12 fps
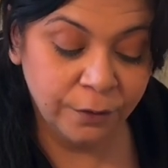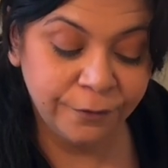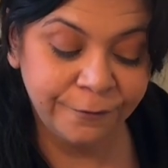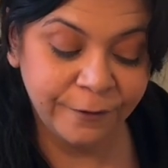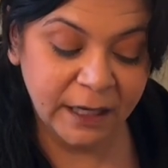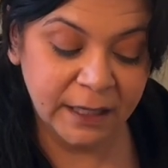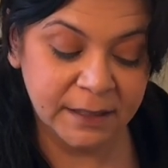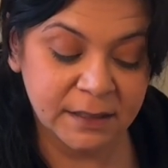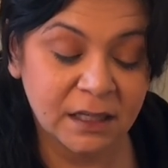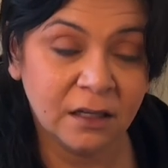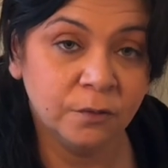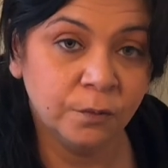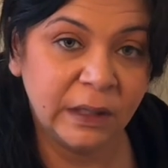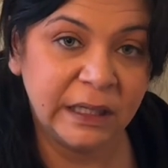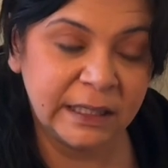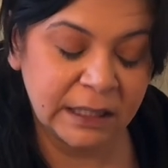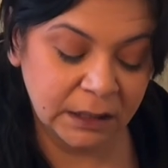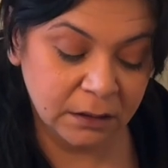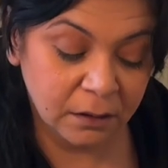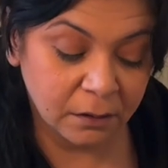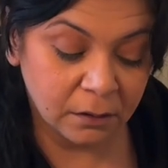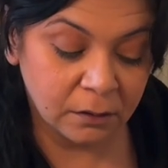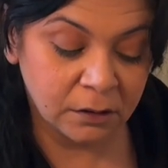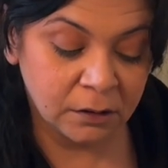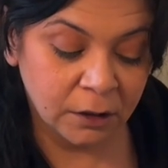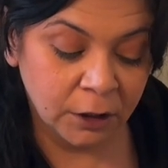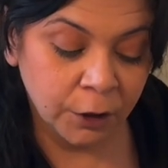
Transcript: phase and rekindle,